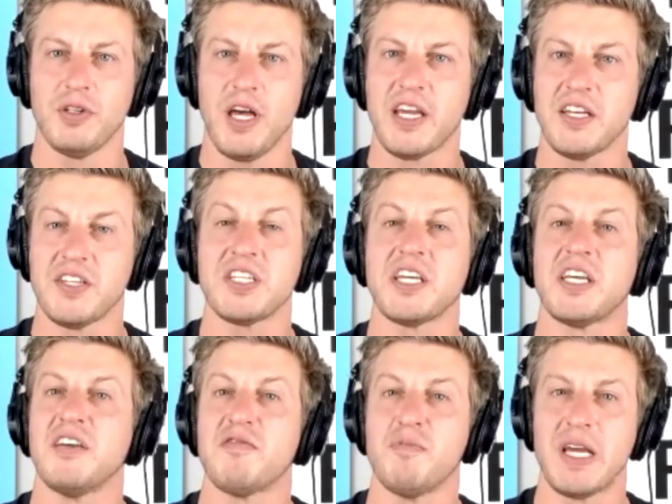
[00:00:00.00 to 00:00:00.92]
Like it
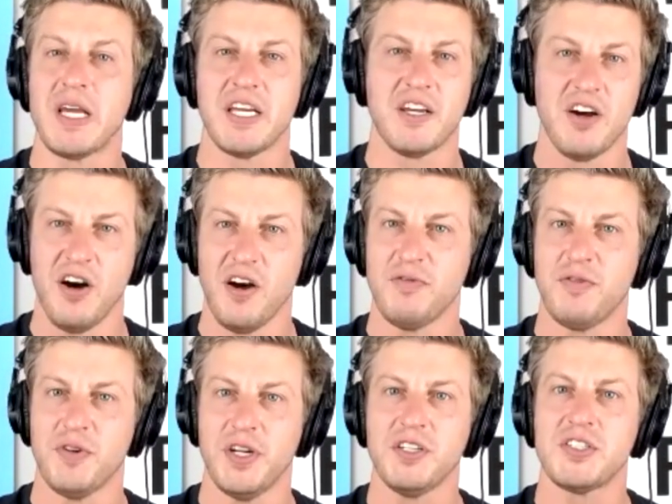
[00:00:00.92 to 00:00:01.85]
doesn't give me any
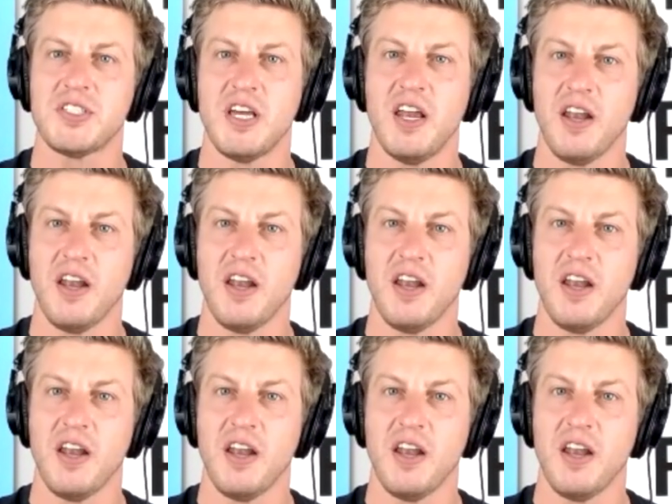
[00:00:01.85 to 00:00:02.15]
confidence.